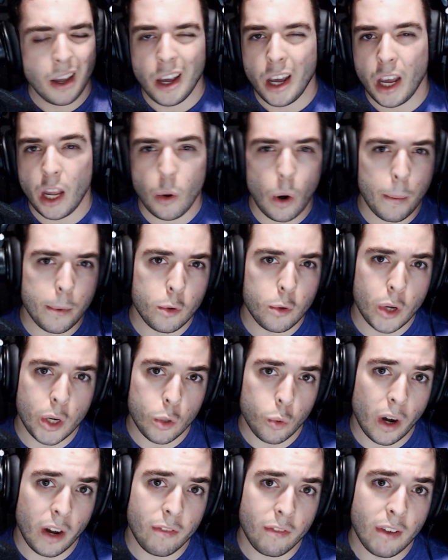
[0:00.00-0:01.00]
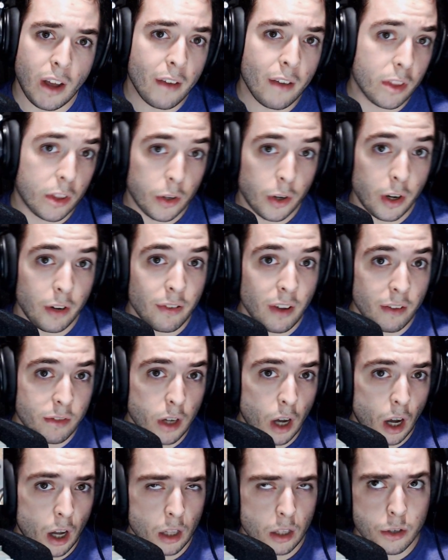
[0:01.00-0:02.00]
anywhere between $25 and
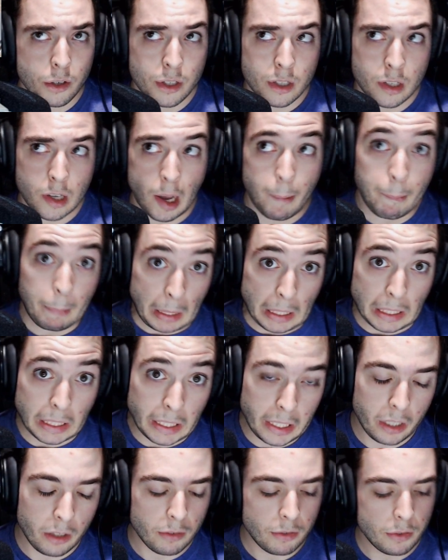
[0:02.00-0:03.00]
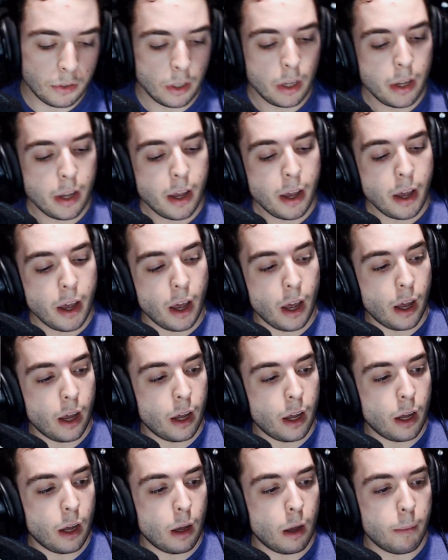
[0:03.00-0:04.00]
$35, I believe.
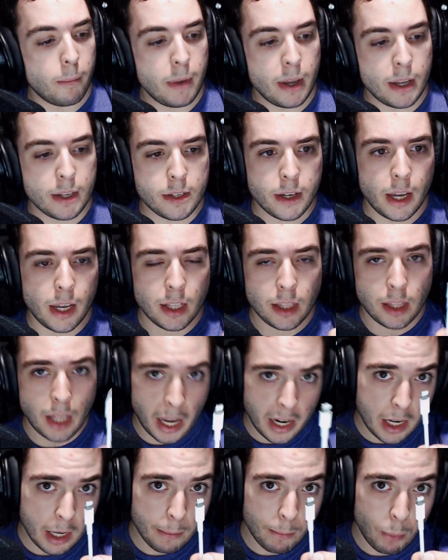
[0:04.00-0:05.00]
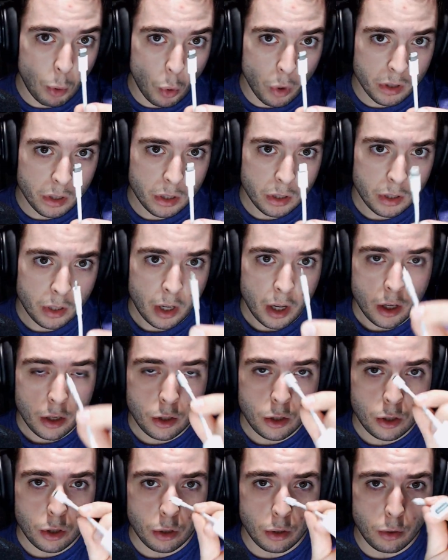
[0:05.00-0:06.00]
It's a Lightning port
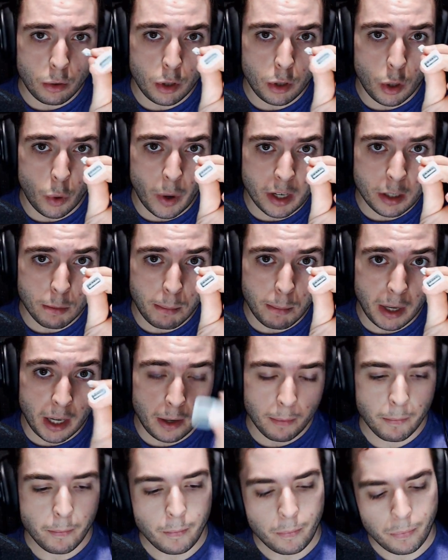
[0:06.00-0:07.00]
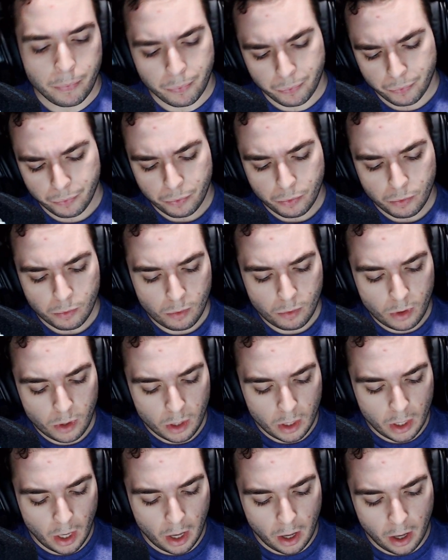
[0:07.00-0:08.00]
to USB.
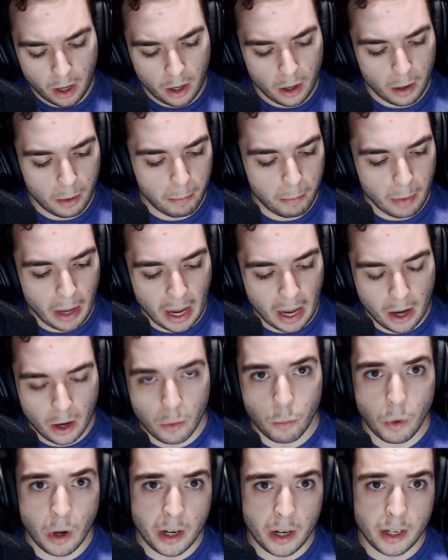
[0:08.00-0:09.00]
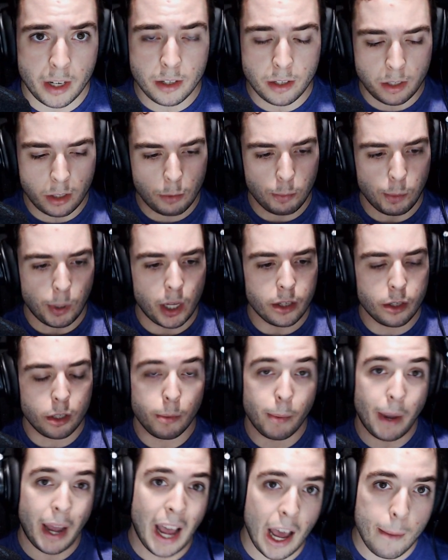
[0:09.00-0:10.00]
And what it is this plugs into
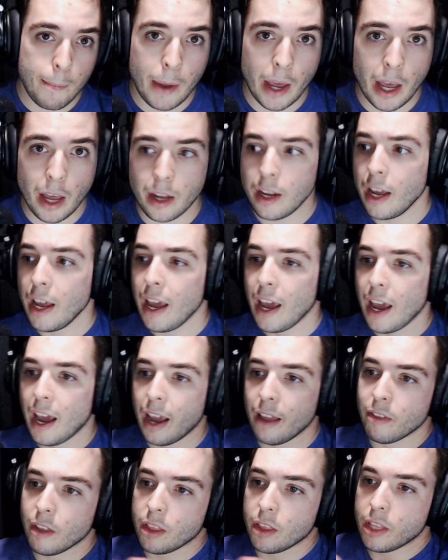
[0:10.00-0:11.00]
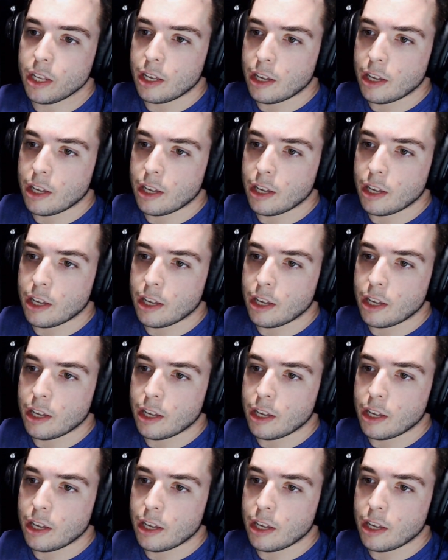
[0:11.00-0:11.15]
my iPad, and then the